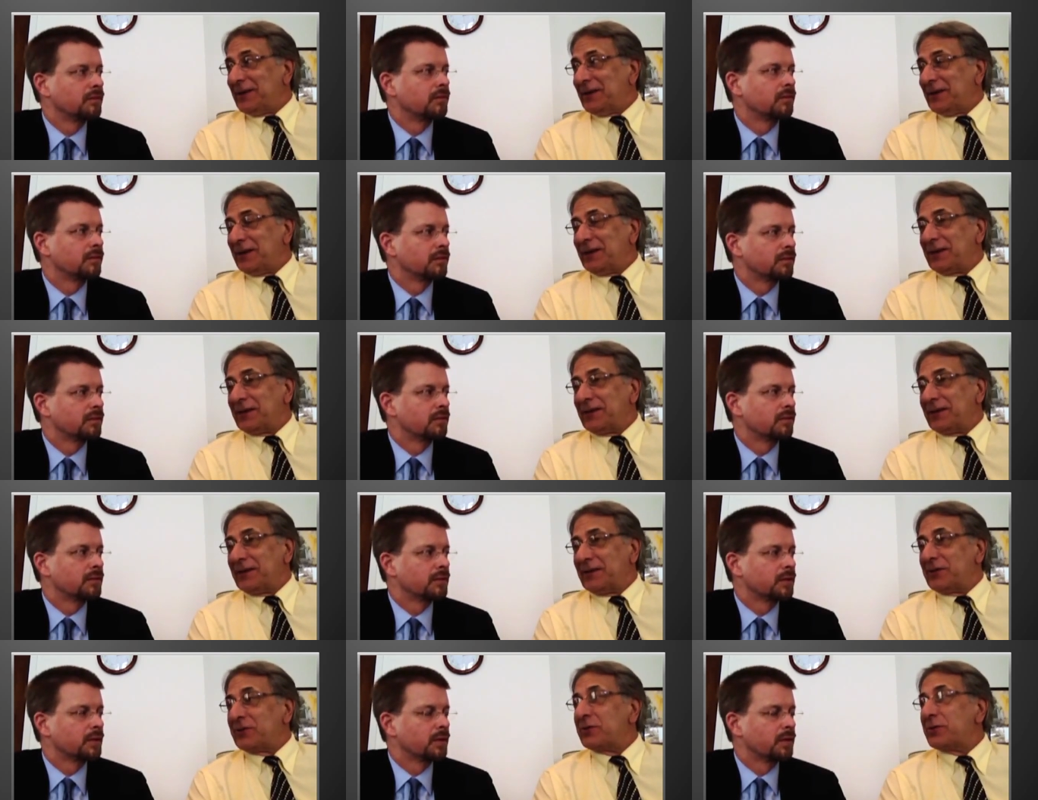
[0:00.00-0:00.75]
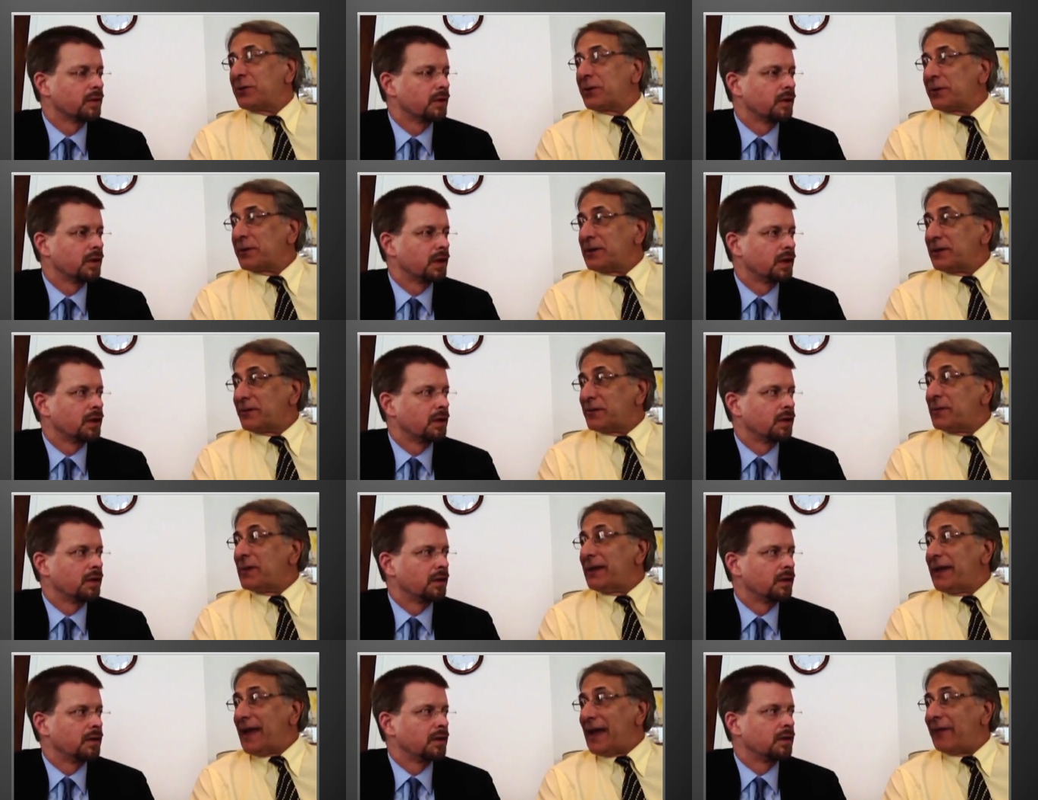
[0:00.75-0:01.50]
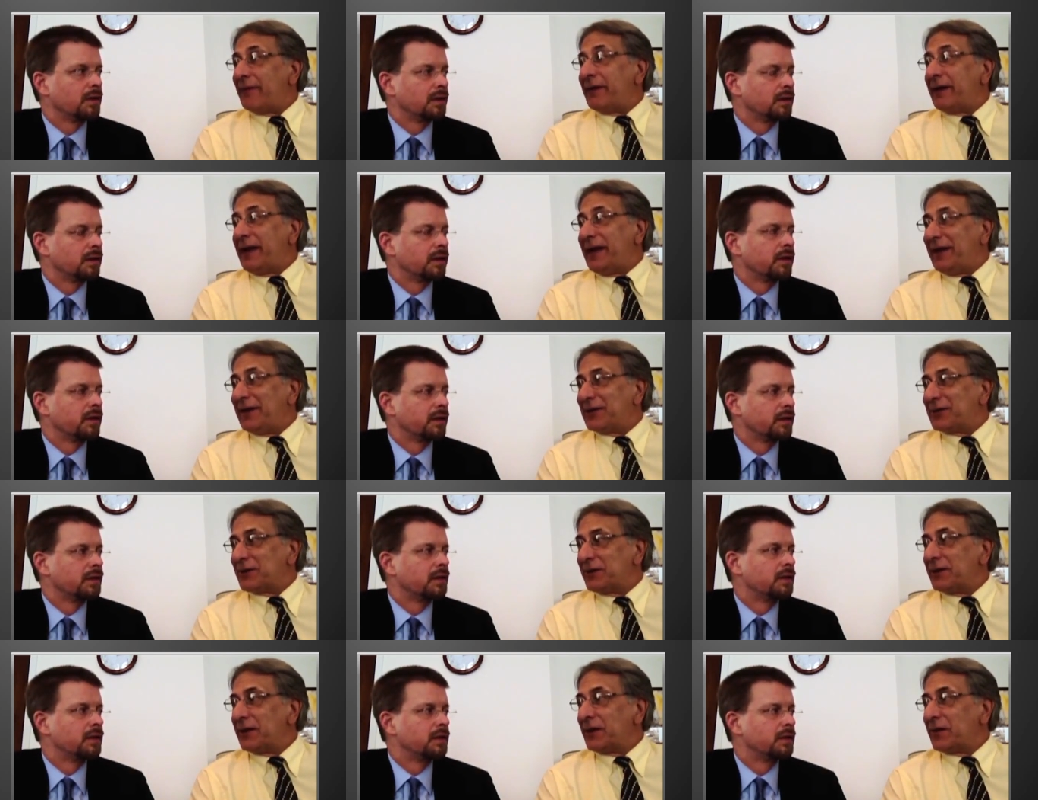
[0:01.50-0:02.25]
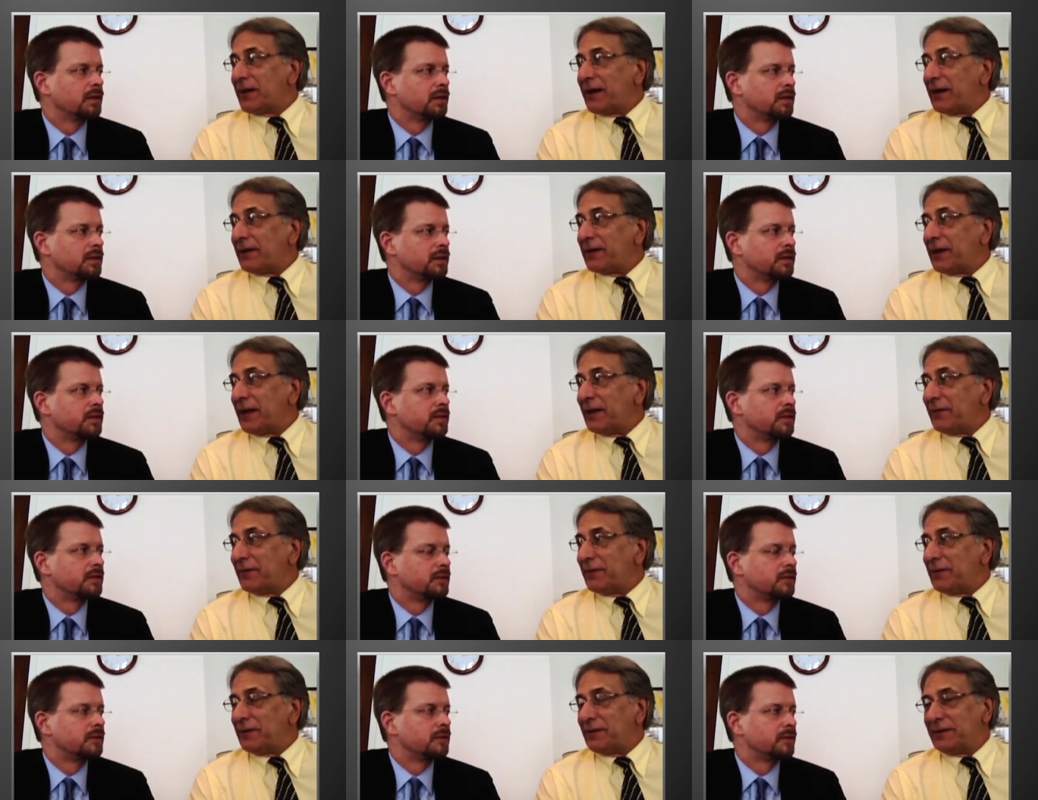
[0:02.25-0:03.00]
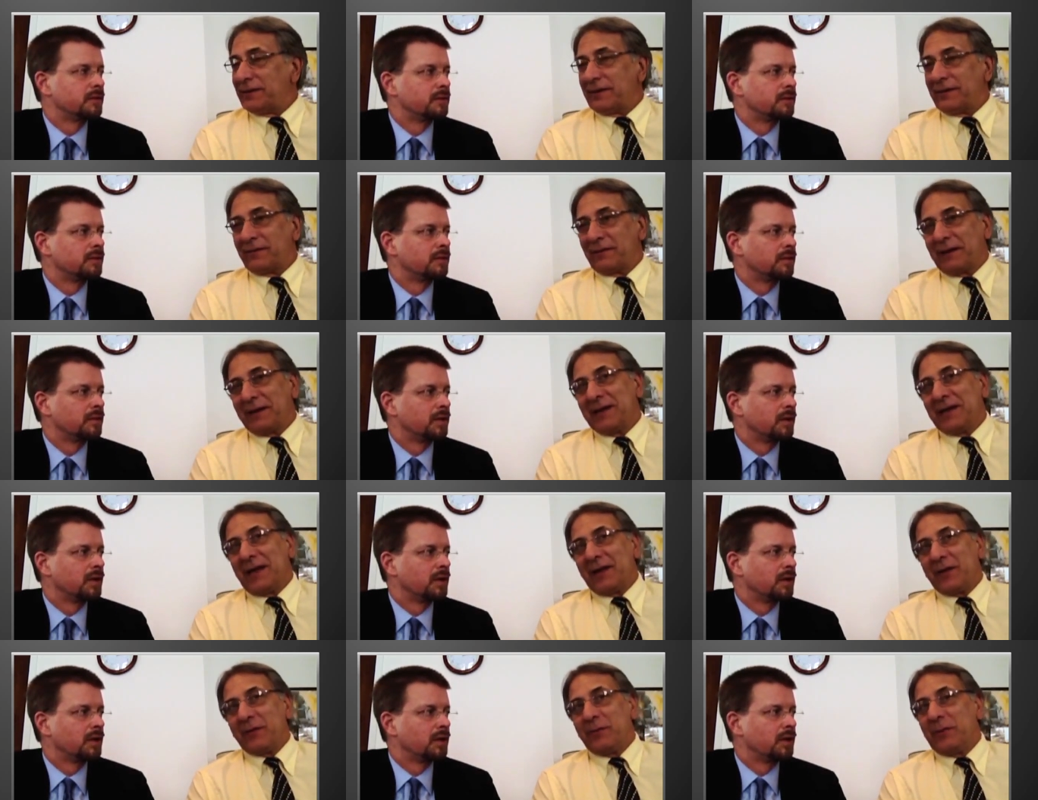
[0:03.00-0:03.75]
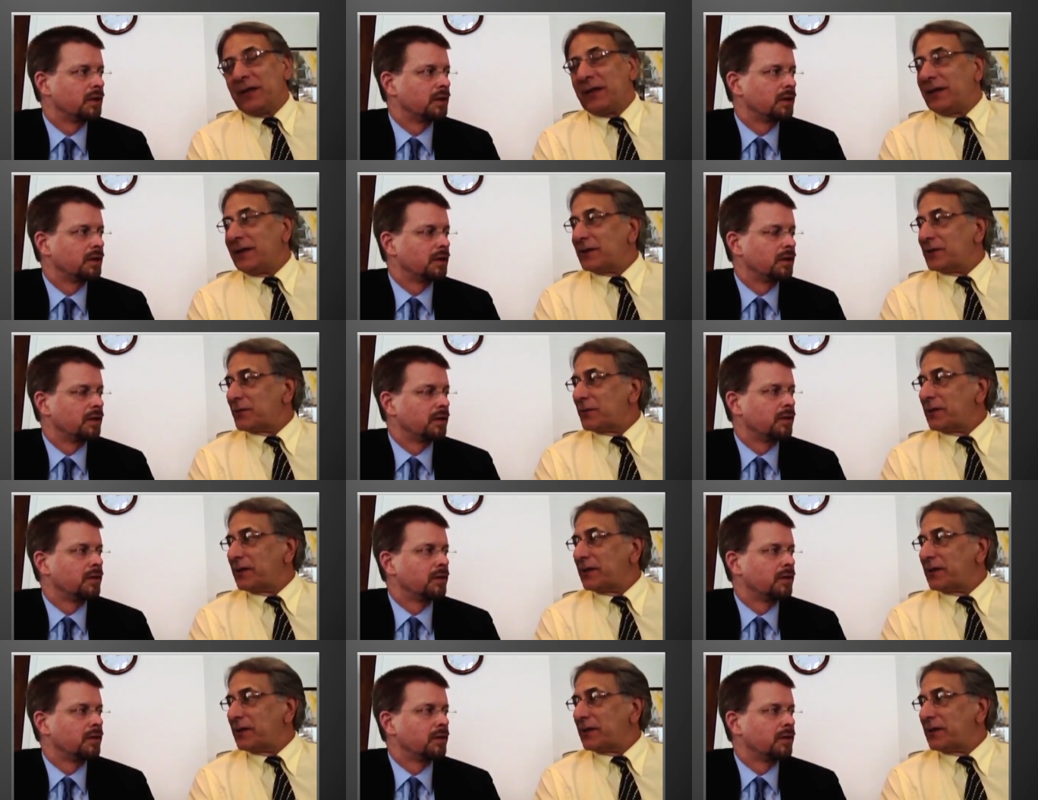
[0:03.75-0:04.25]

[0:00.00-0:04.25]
Speaker 1: uh, the stories from the navigators on the ground level, uh, right now the media is